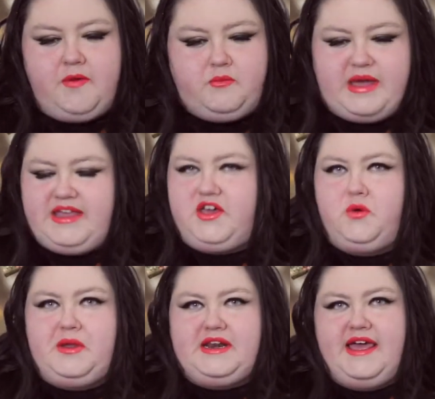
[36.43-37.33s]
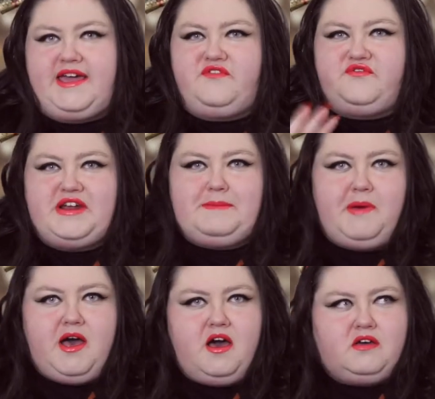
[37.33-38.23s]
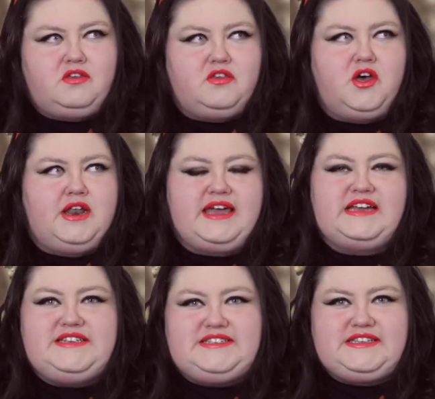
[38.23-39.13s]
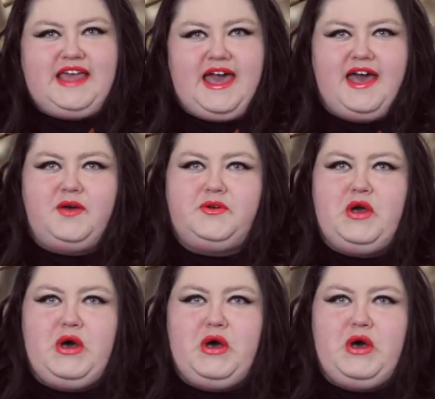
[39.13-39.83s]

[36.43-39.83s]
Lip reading: where you can win like a free box or like a discount,